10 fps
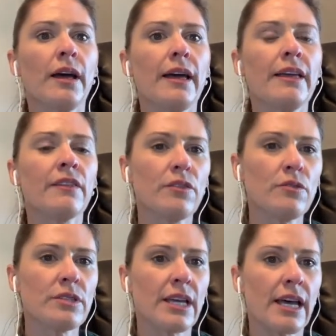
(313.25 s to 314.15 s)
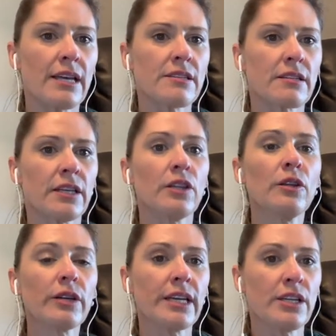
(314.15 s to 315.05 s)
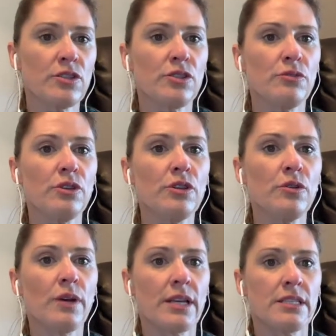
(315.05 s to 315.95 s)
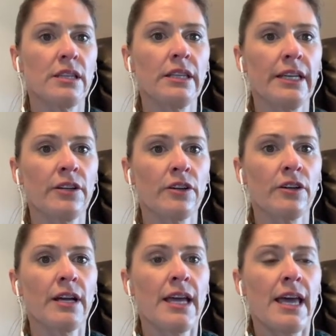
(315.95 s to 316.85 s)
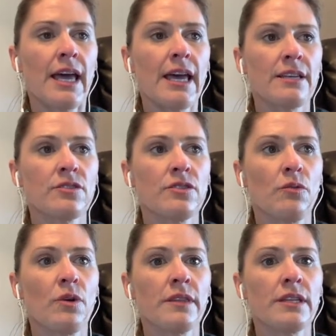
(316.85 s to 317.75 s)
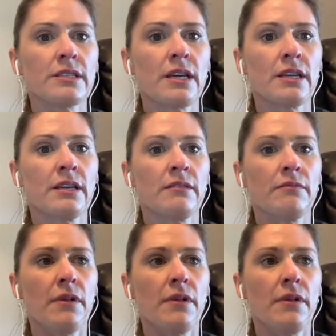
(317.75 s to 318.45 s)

enthusiastically looking to you as a leader, as the one that's going to